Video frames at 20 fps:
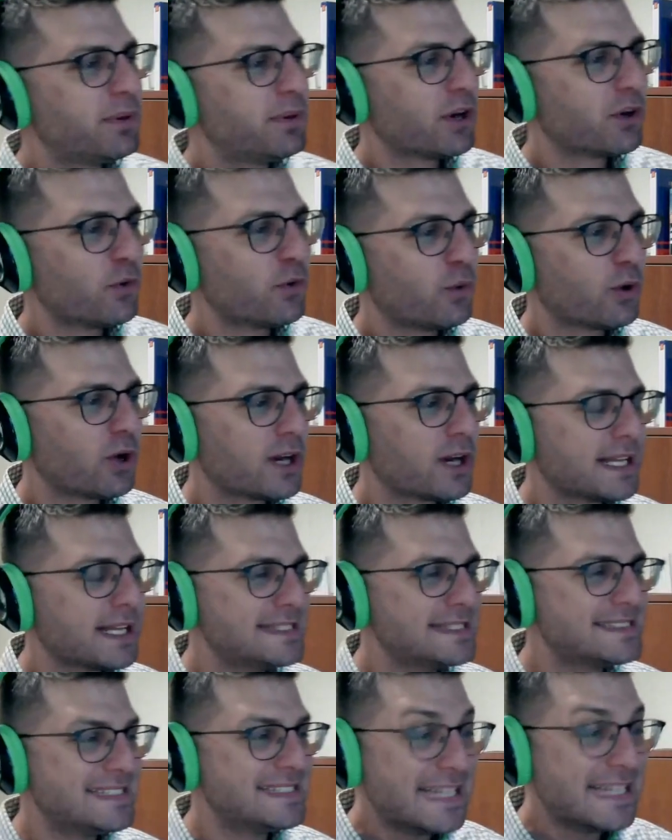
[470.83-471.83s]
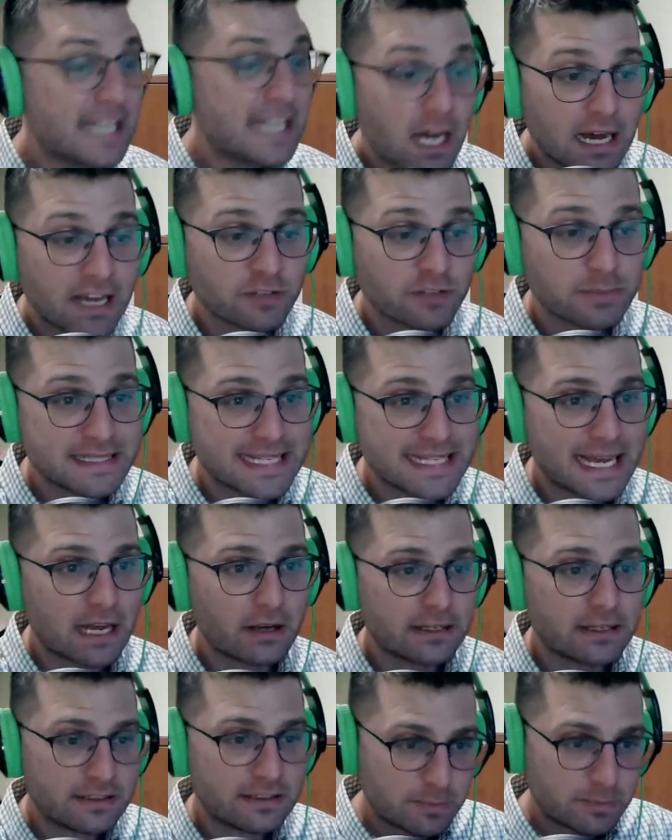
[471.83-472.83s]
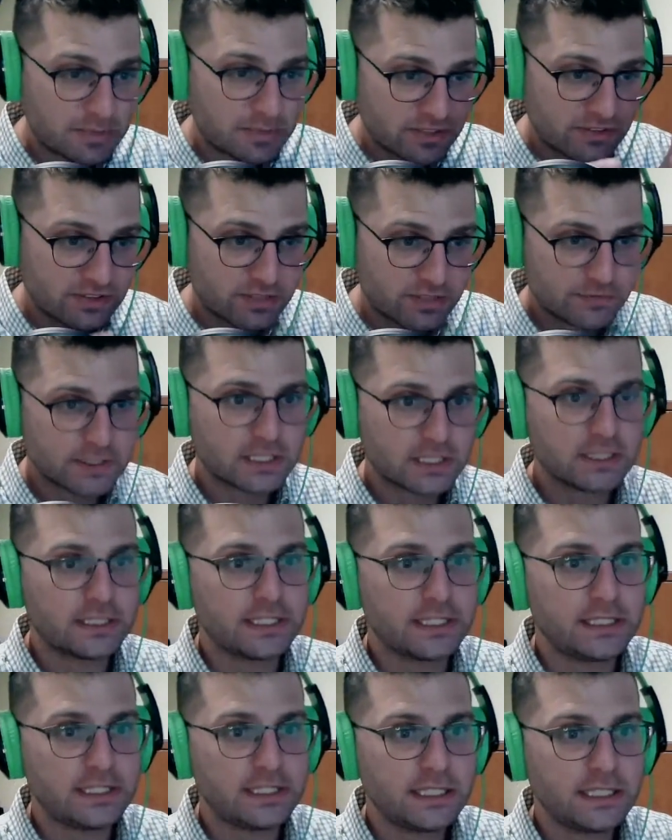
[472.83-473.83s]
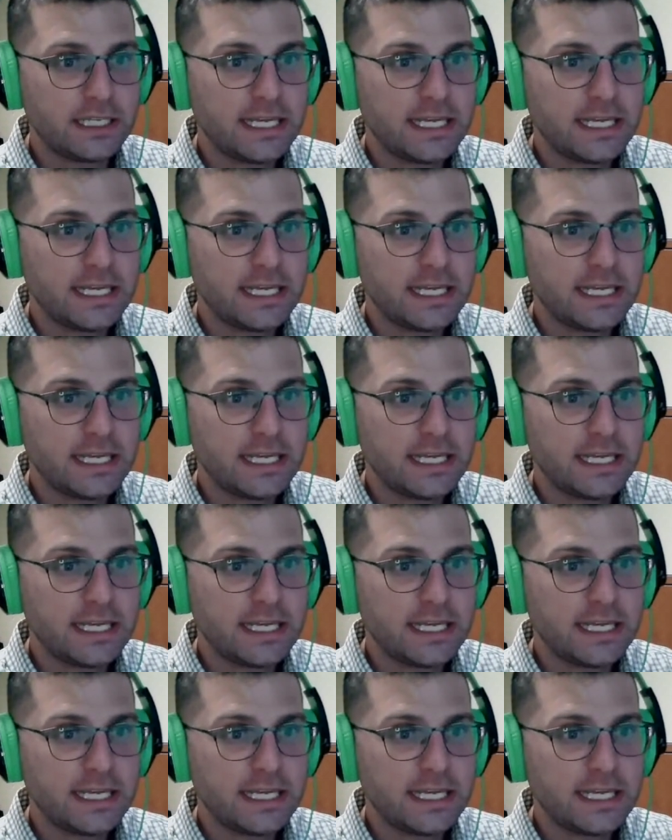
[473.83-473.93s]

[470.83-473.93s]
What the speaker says: Award is in hospitality specifically.